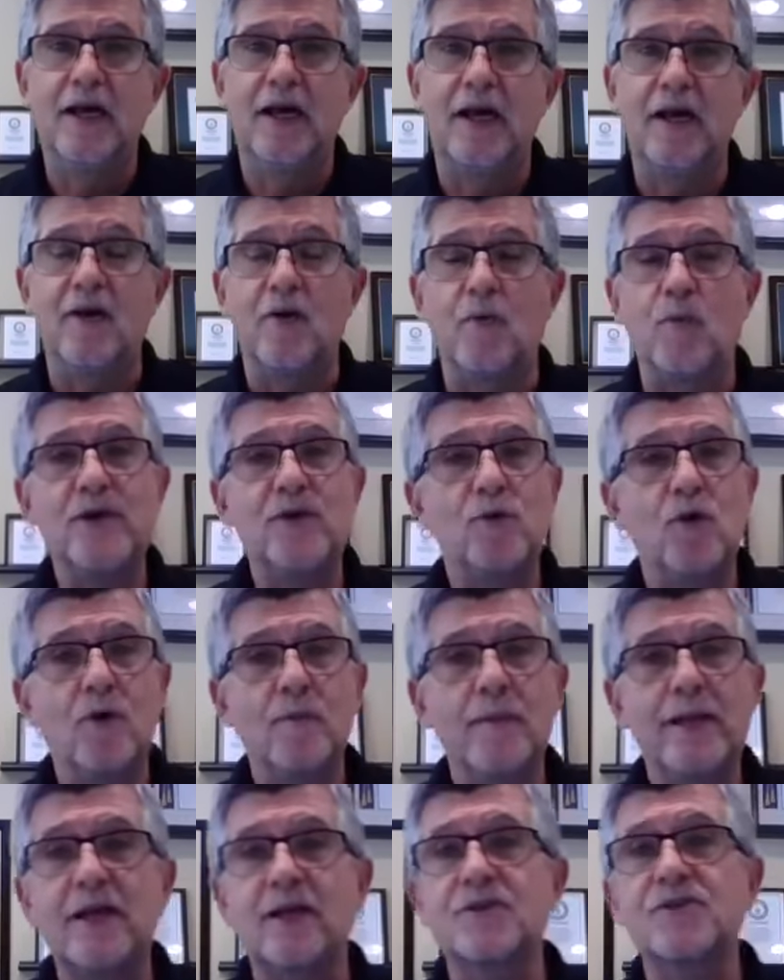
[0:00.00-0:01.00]
We
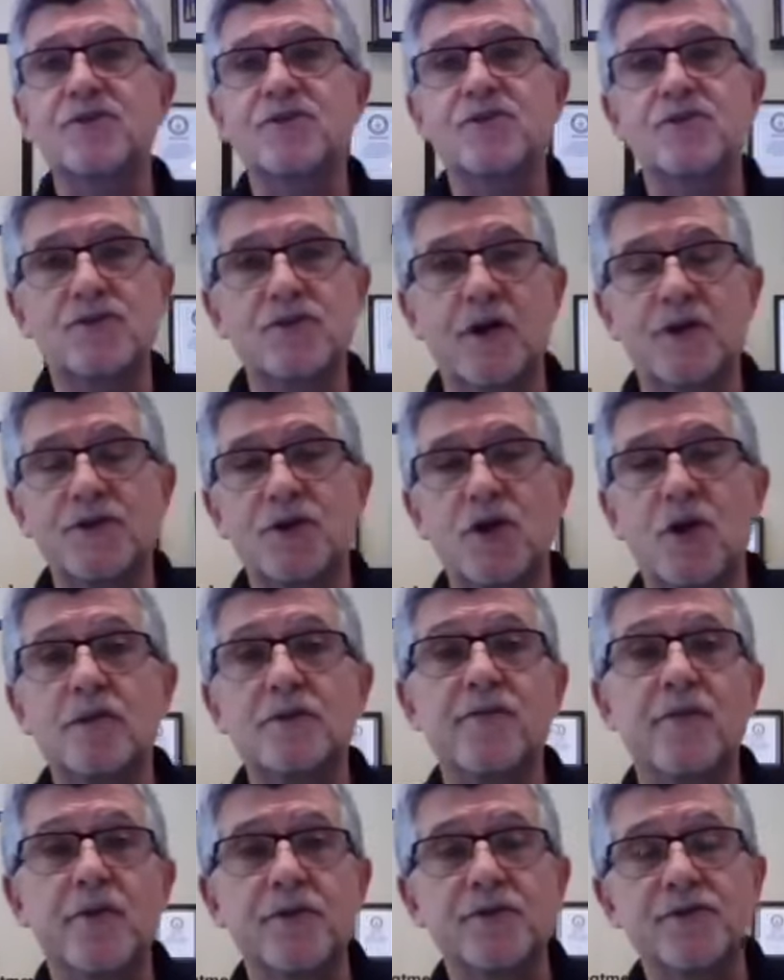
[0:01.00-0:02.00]
normally, our charge
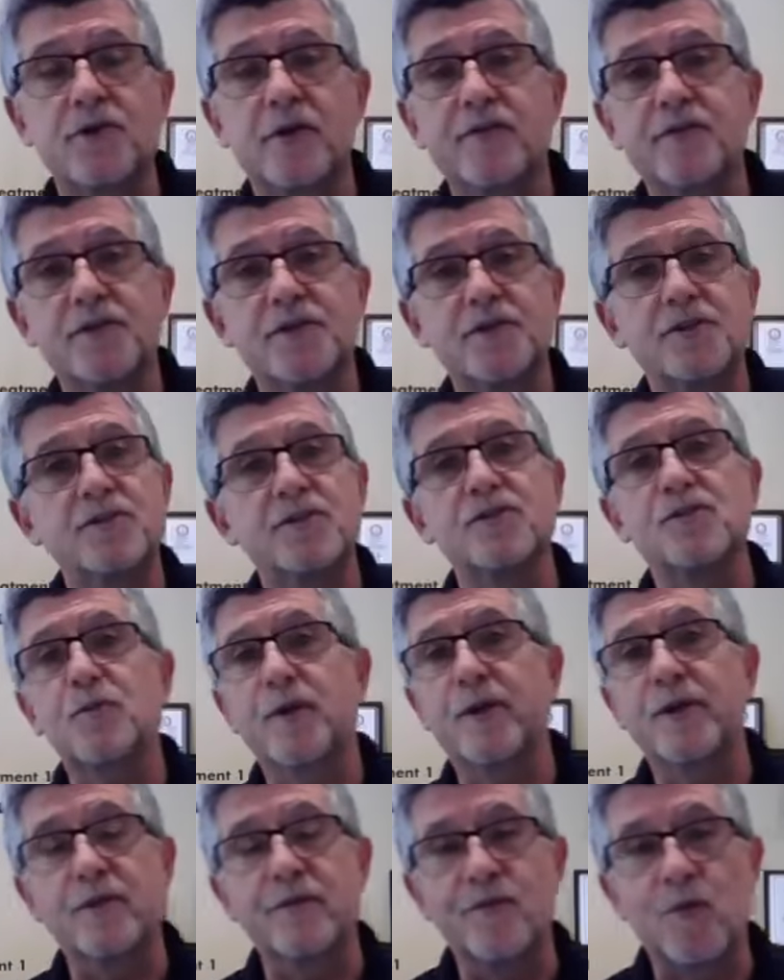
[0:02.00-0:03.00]
for those services is
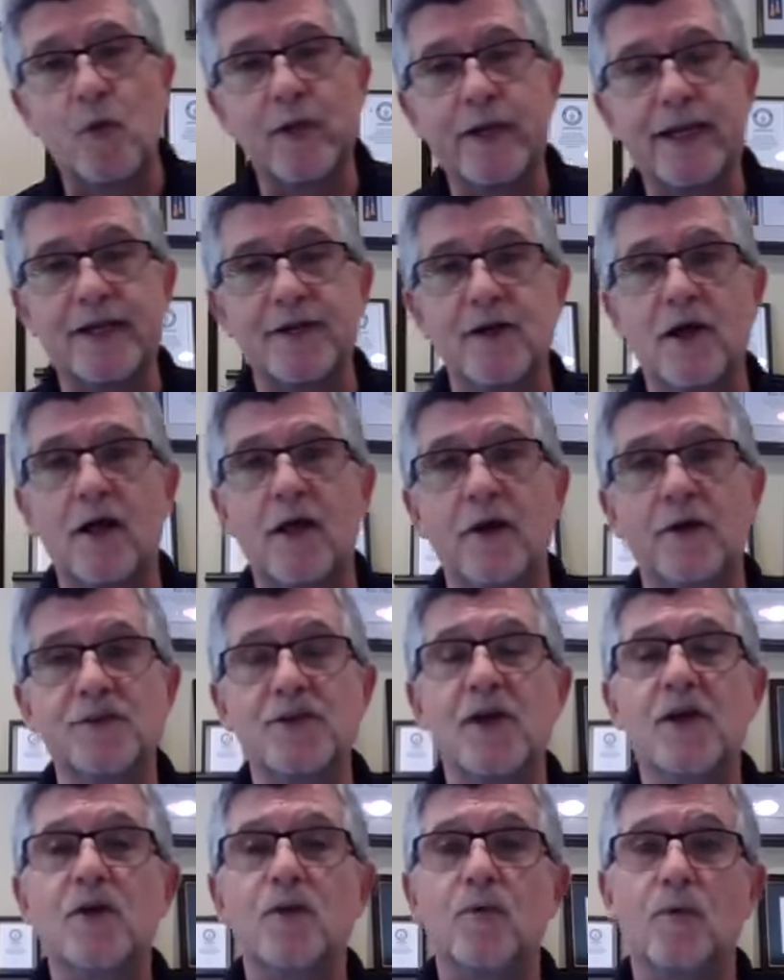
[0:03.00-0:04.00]
$348.
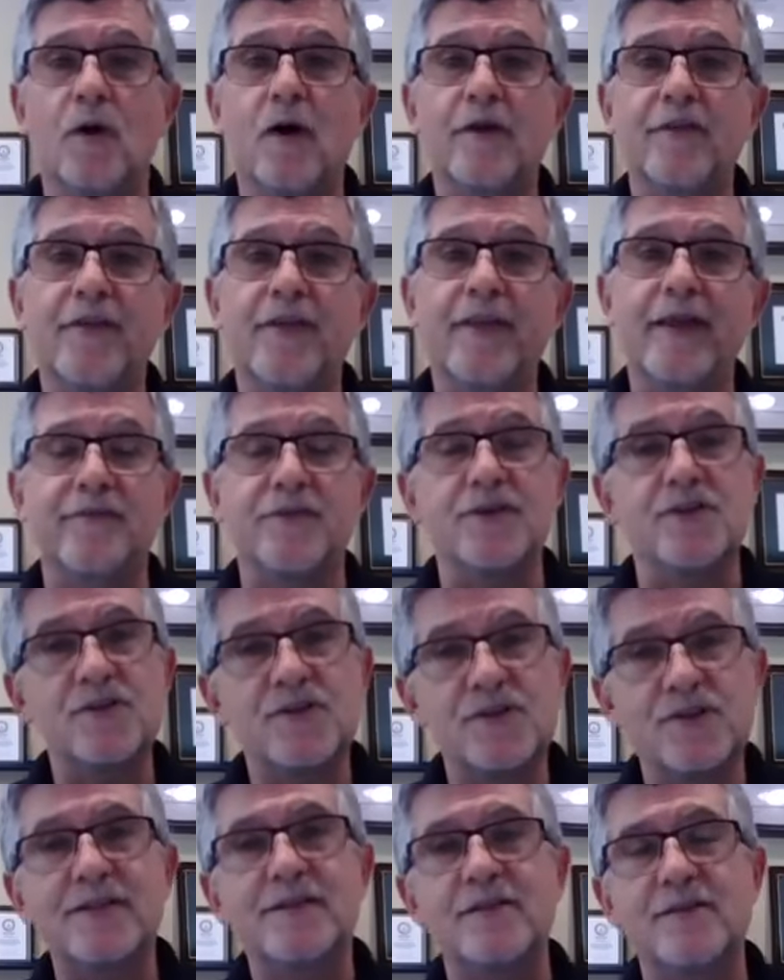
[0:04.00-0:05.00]
We're offering that for
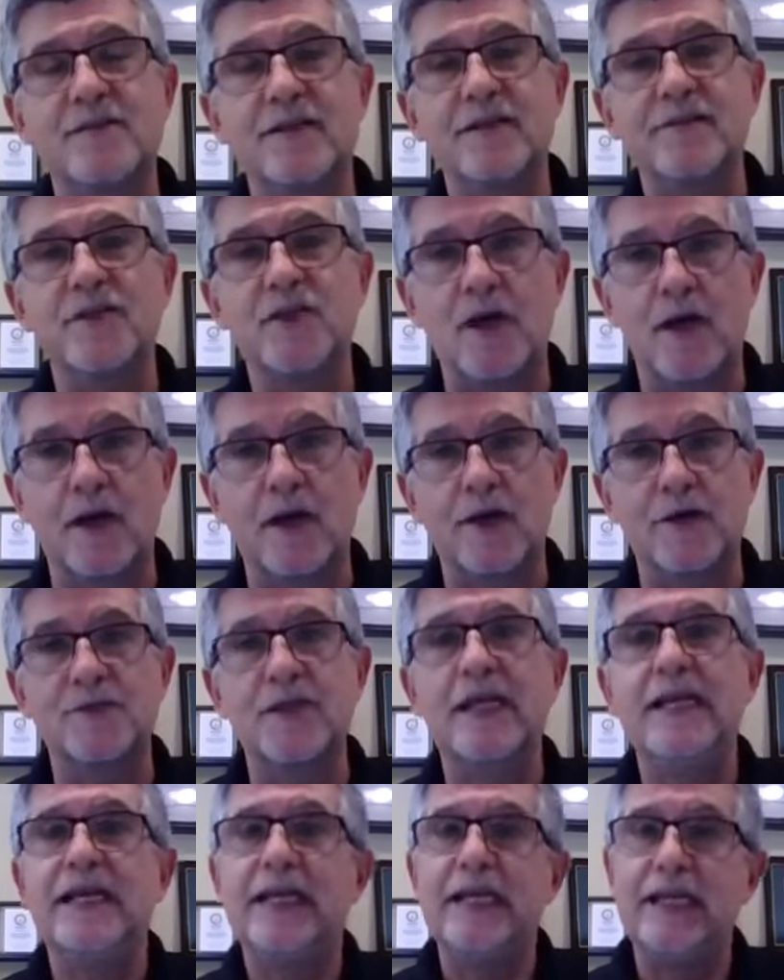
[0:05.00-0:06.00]
just $67
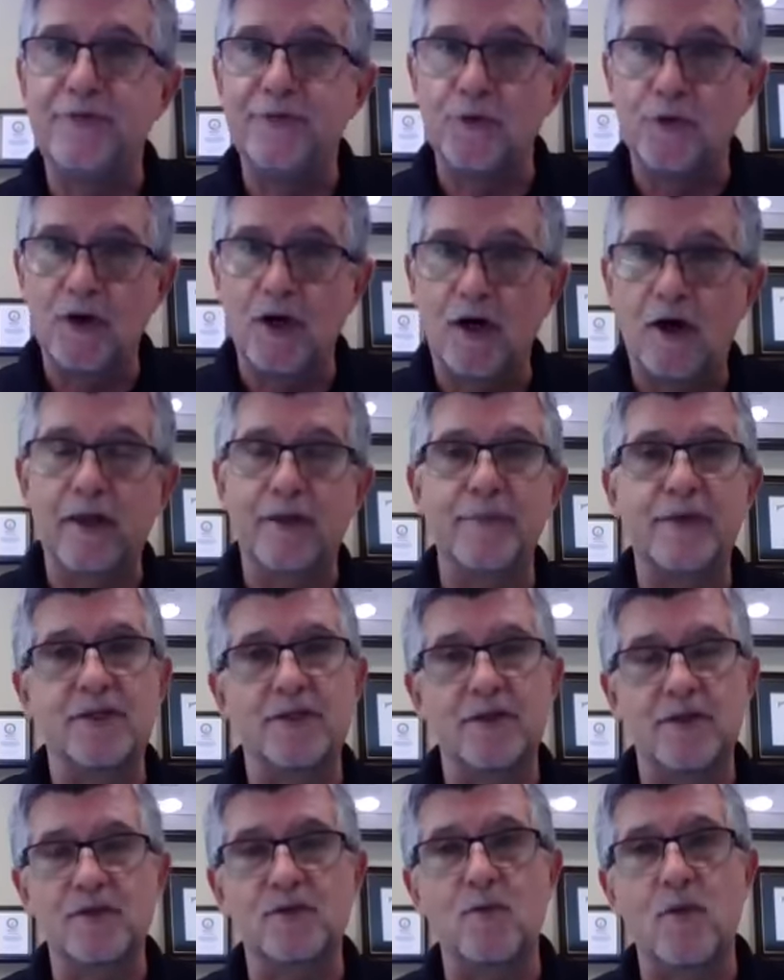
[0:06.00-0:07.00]
if you'll call and
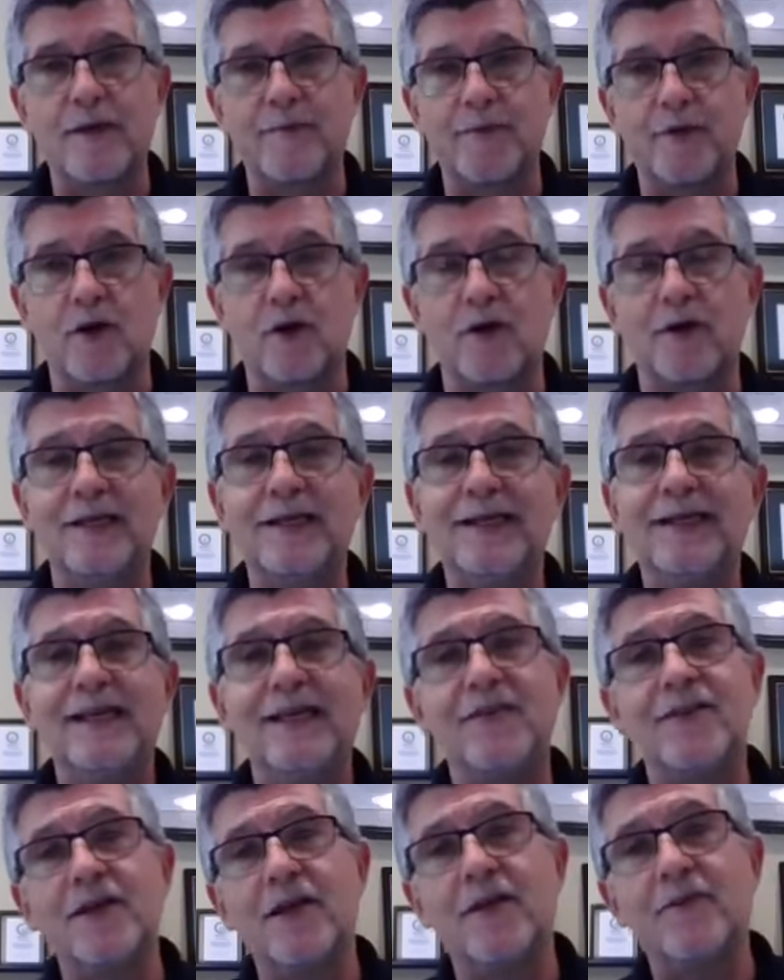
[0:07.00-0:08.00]
mention this webinar.
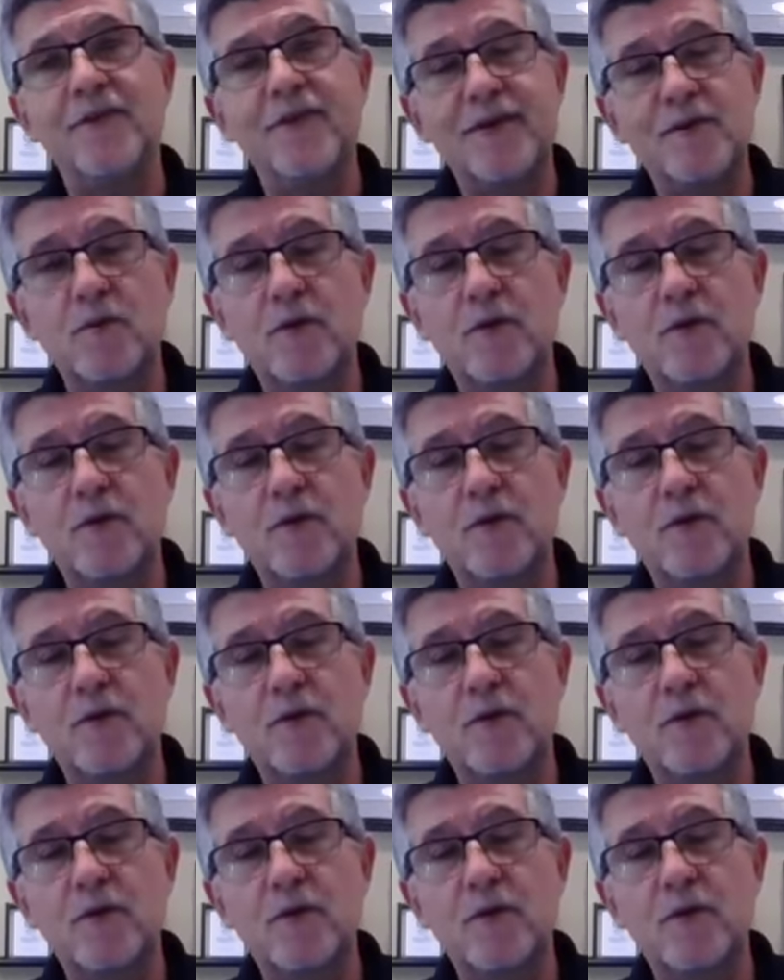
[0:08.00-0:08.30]
The other thing we're